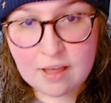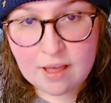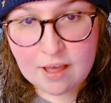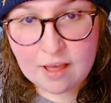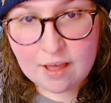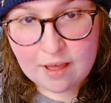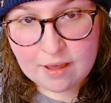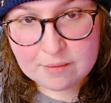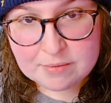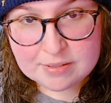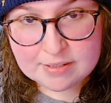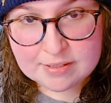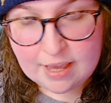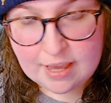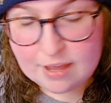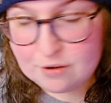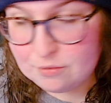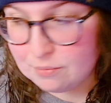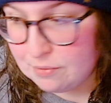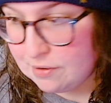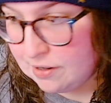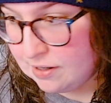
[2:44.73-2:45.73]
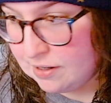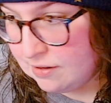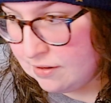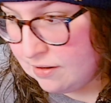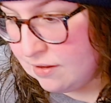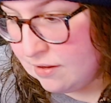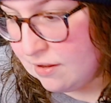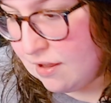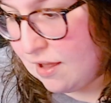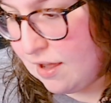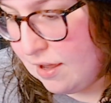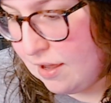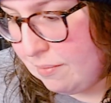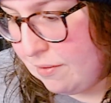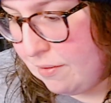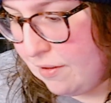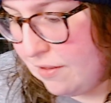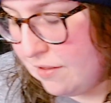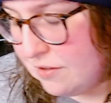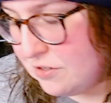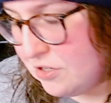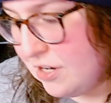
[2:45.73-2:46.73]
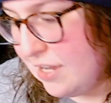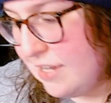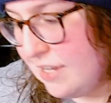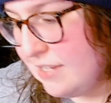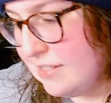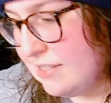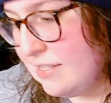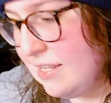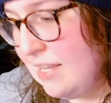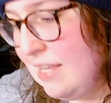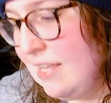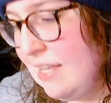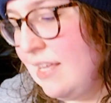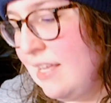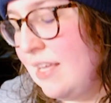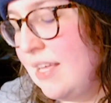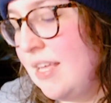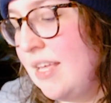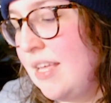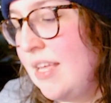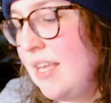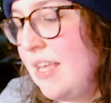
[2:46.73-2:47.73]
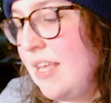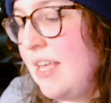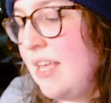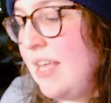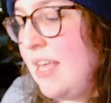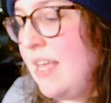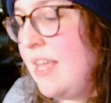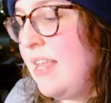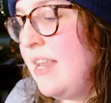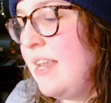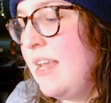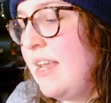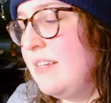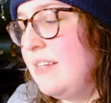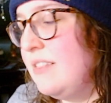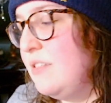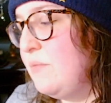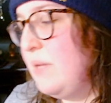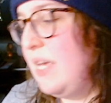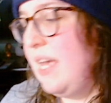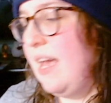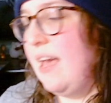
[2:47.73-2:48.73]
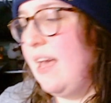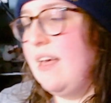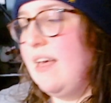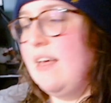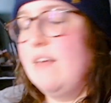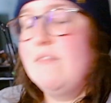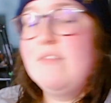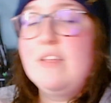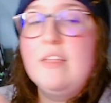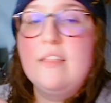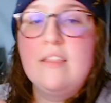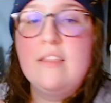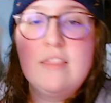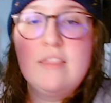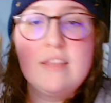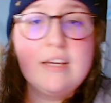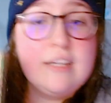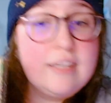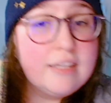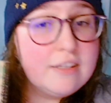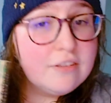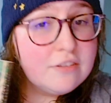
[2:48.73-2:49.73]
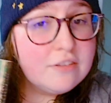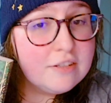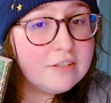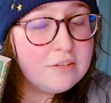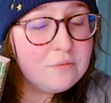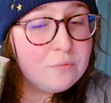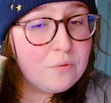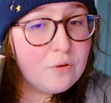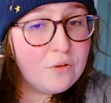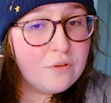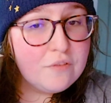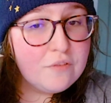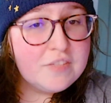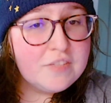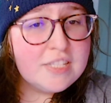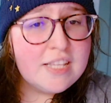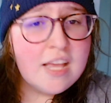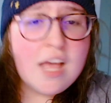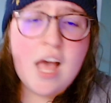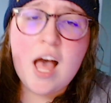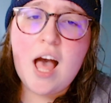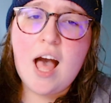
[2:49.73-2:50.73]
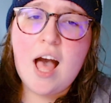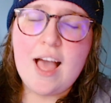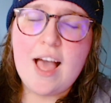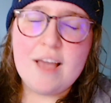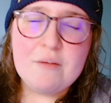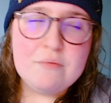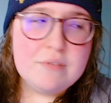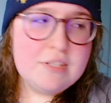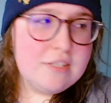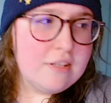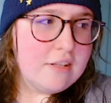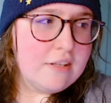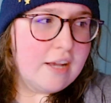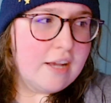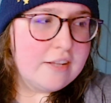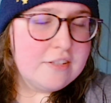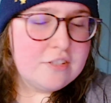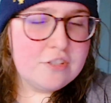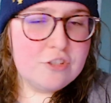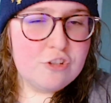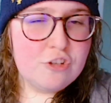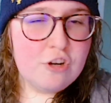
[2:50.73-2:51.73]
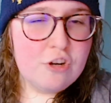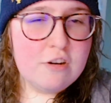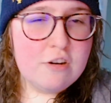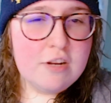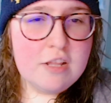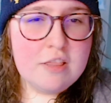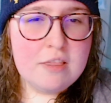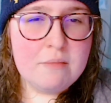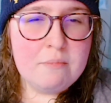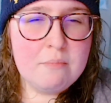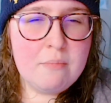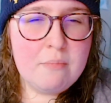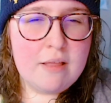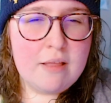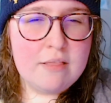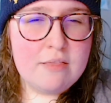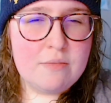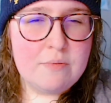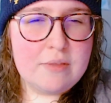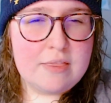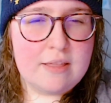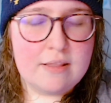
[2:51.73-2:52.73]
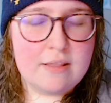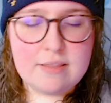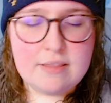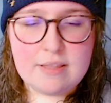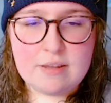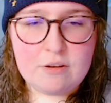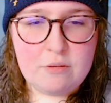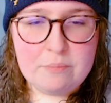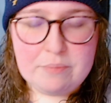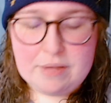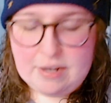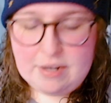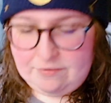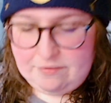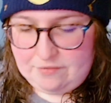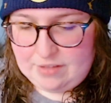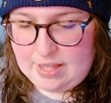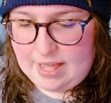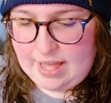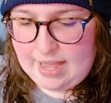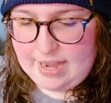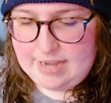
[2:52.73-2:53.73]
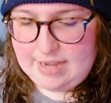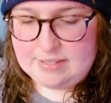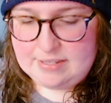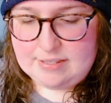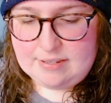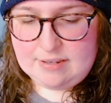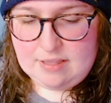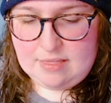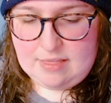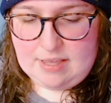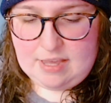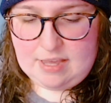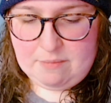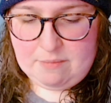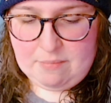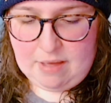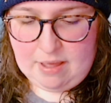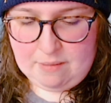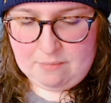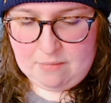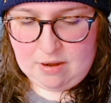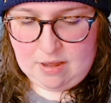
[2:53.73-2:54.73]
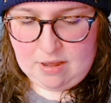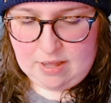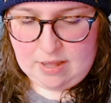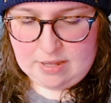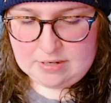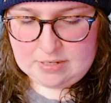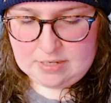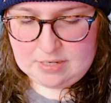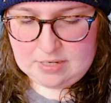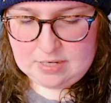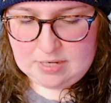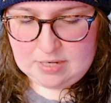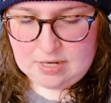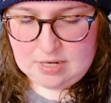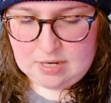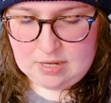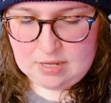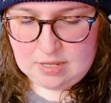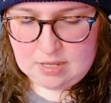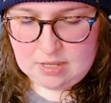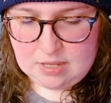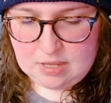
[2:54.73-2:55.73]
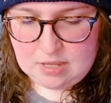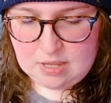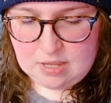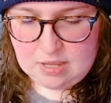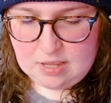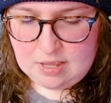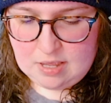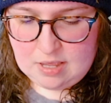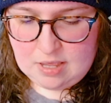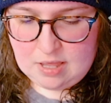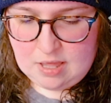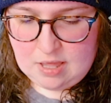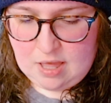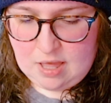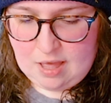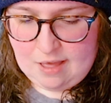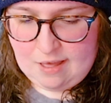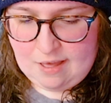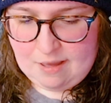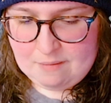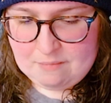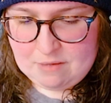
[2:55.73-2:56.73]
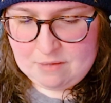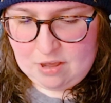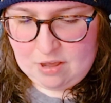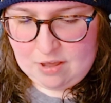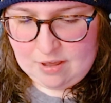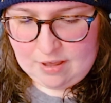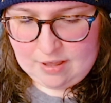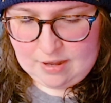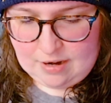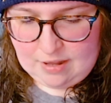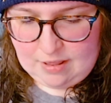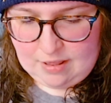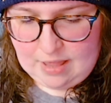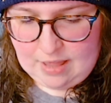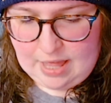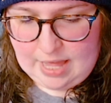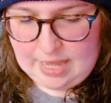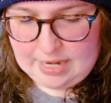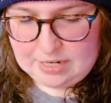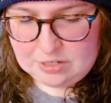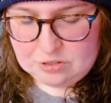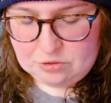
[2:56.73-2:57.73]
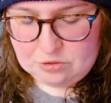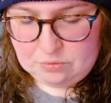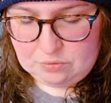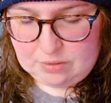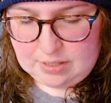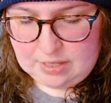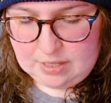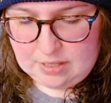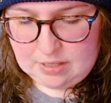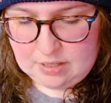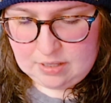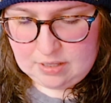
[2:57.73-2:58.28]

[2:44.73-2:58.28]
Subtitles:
I'm a scatterbrain. I apologize. Next we have The Gilded Wolves. I started the month with a little bit of a heist theme. I'm not gonna lie to you.